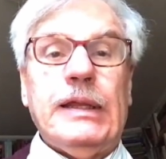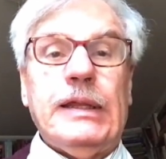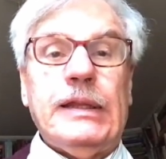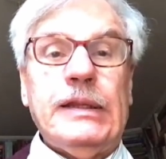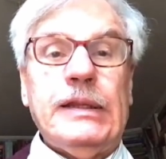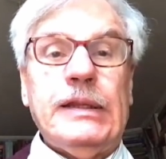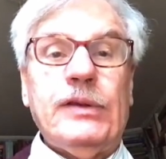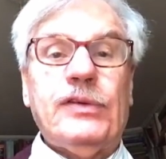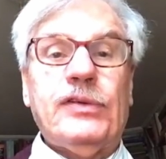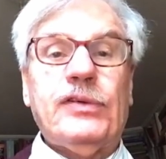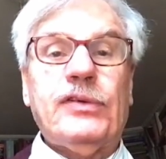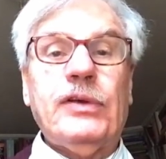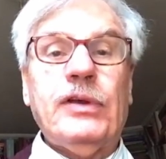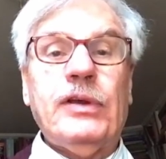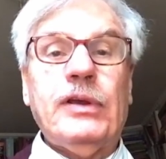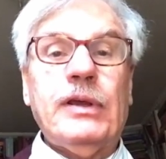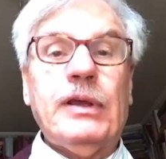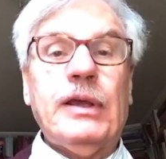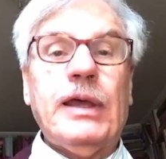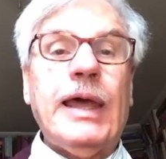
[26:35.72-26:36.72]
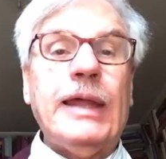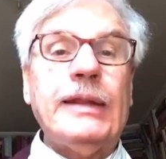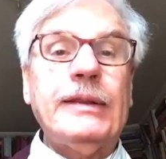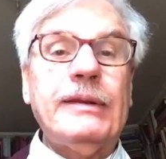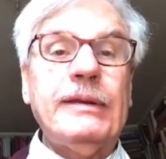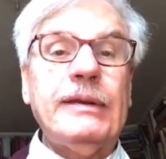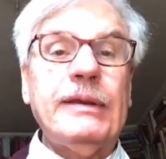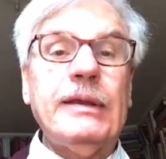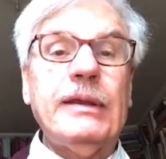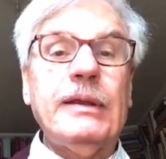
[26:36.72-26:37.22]
this
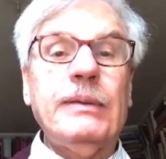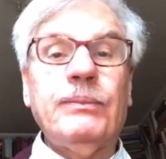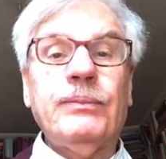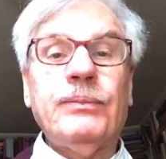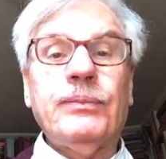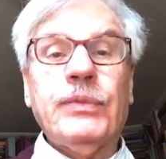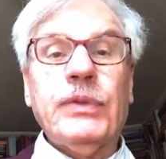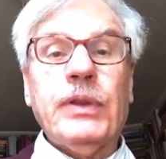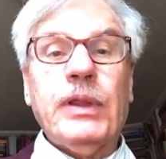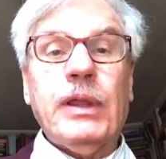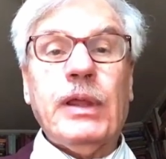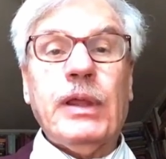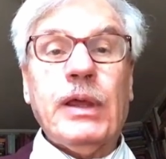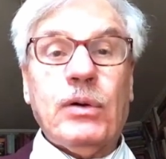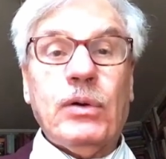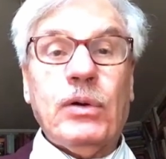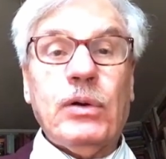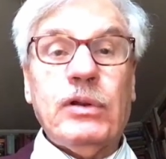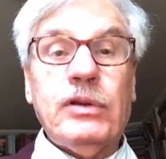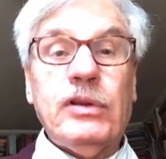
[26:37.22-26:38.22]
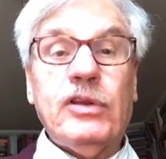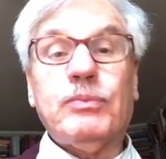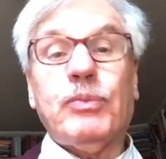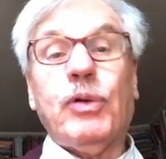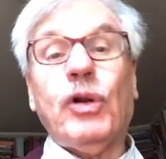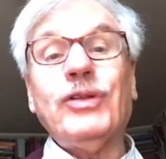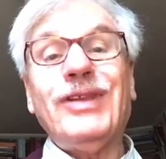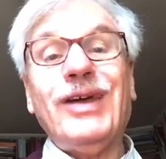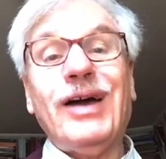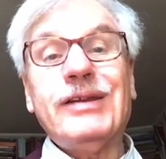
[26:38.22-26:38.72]
this
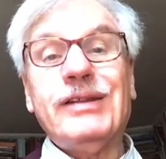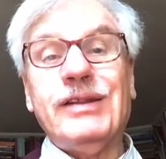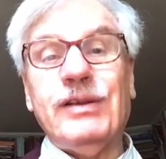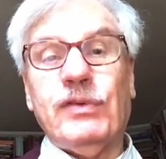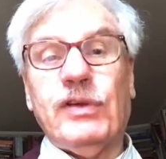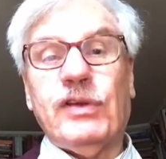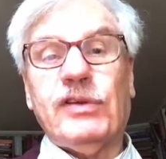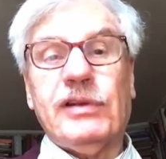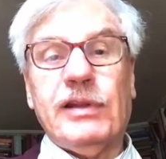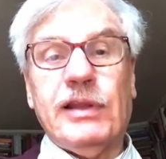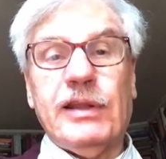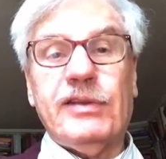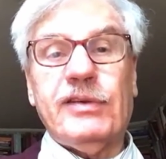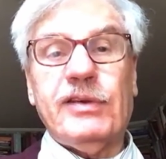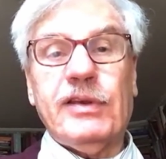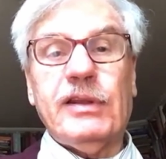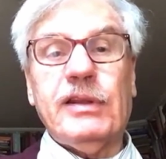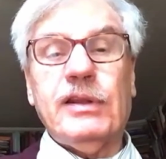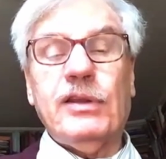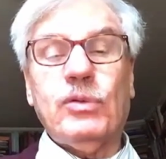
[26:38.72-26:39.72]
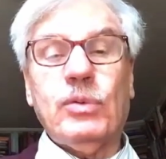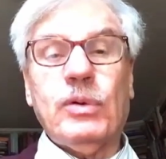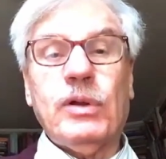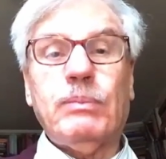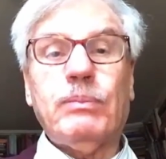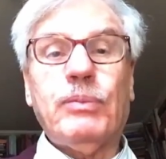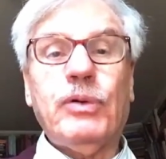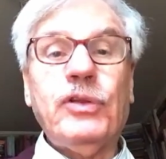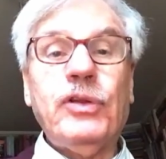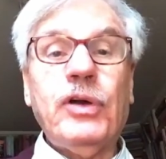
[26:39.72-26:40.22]
productivist, let's say this
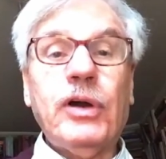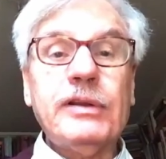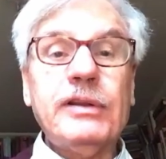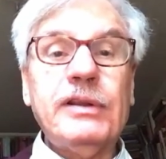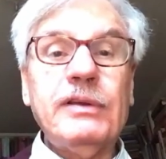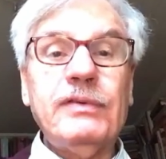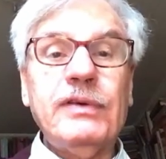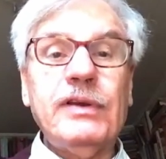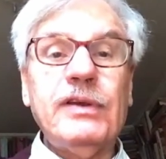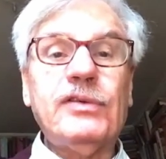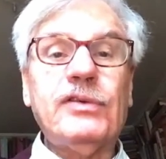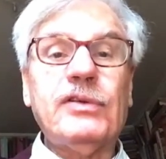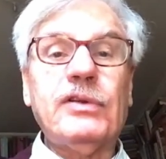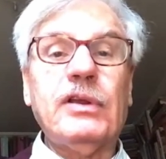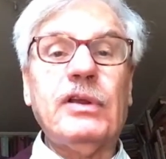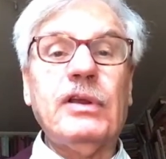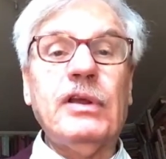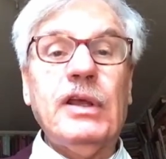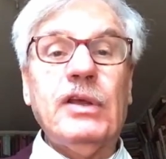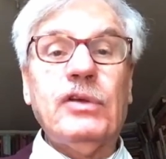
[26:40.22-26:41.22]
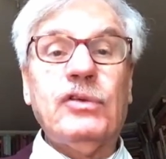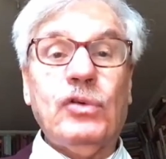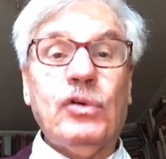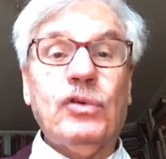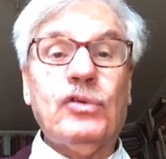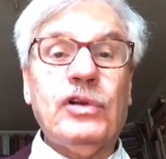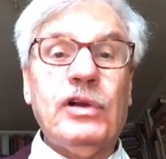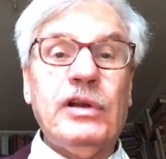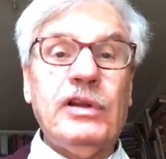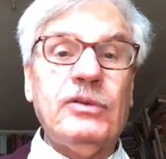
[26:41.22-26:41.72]
way, productivist
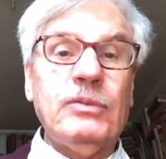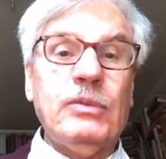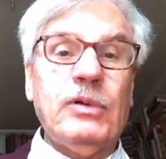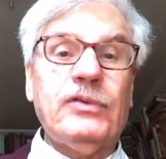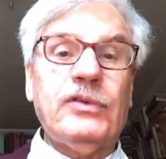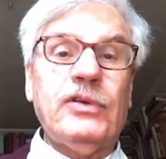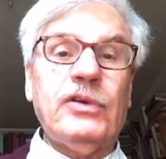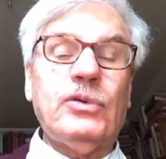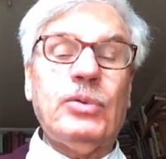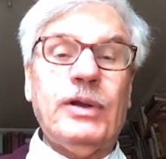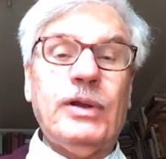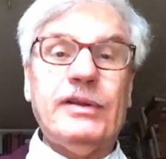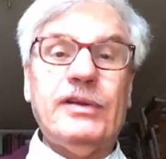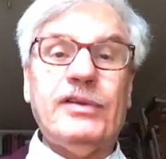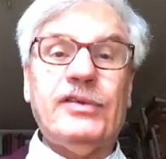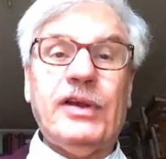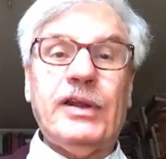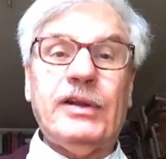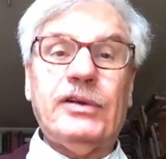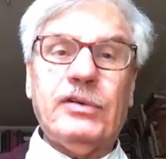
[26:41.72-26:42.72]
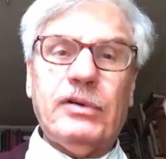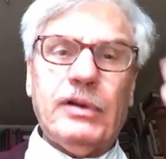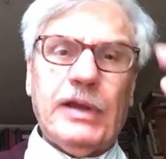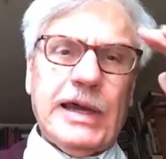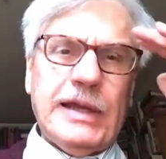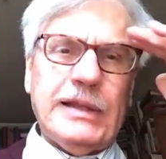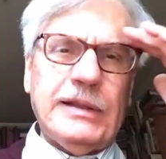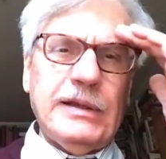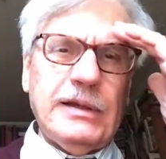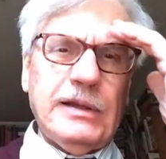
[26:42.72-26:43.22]
socialism of the 20th century,
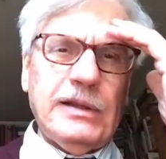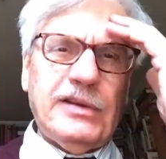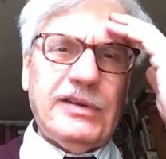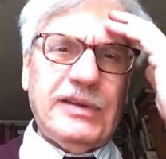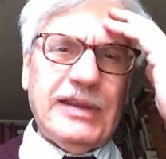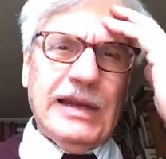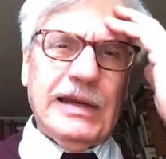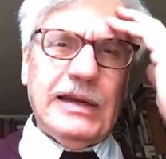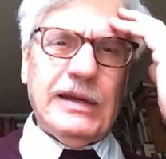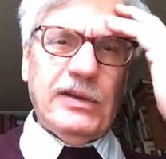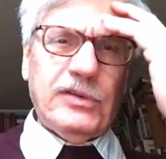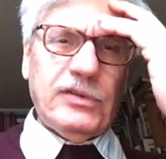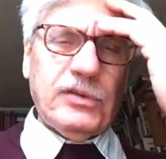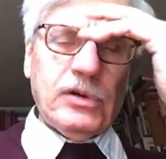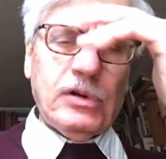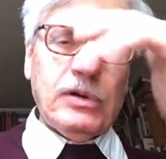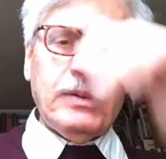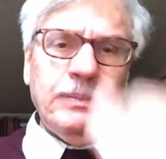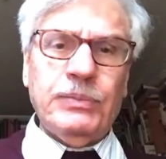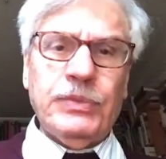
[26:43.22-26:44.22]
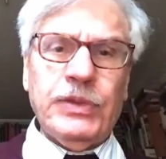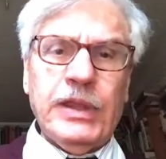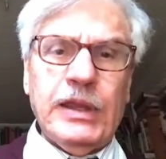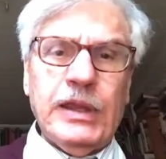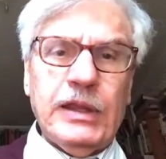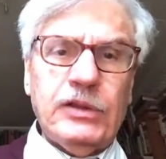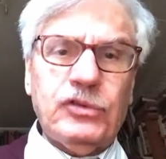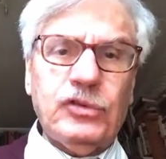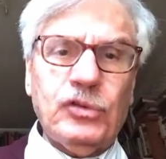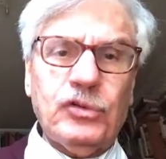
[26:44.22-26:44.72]
either in its Stalinist or
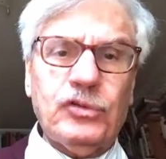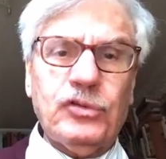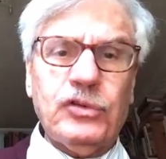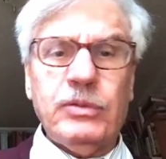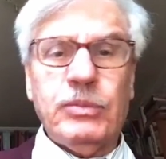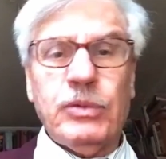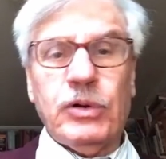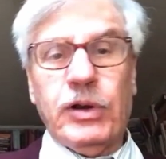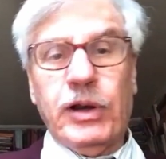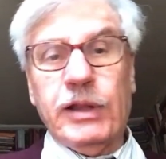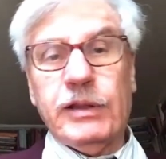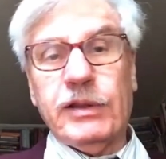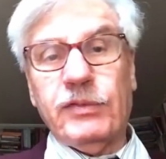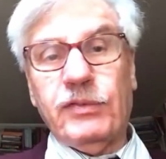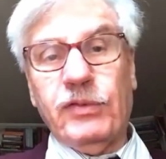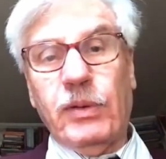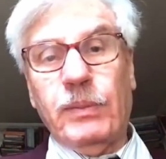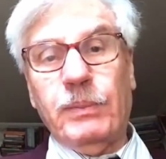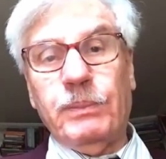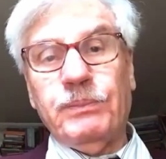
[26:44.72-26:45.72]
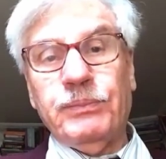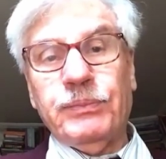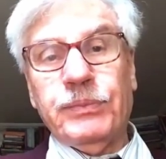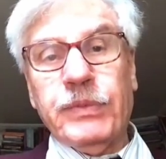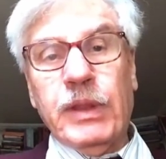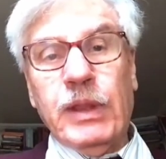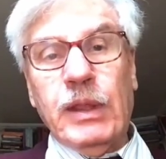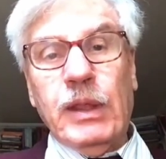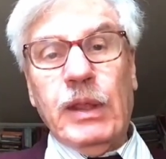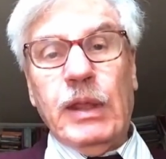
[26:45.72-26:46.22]
social democratic form.
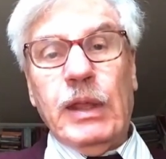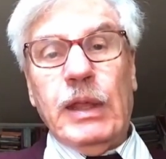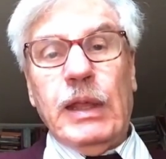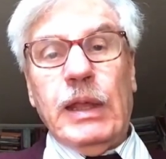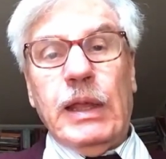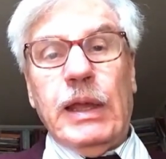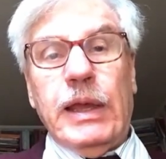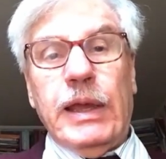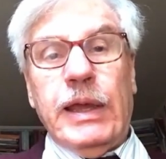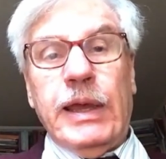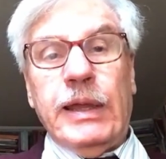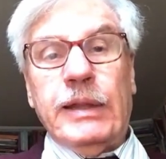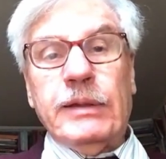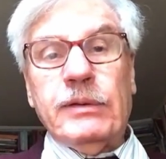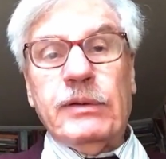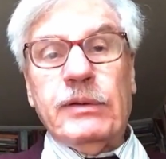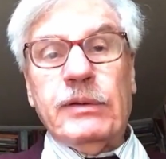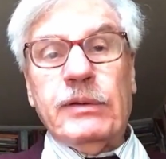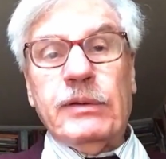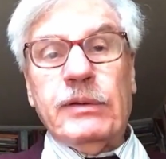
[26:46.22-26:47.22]
And